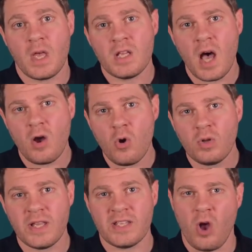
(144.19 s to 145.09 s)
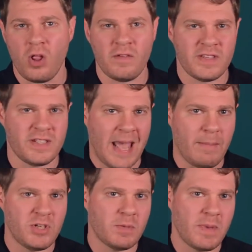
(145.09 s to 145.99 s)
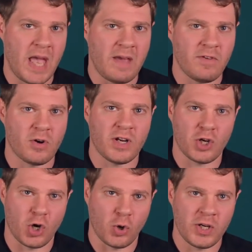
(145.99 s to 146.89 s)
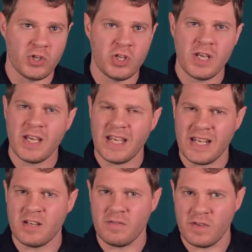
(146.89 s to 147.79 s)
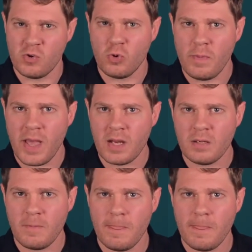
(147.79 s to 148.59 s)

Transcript: Not only is all of this damaging behavior encouraged in individual men,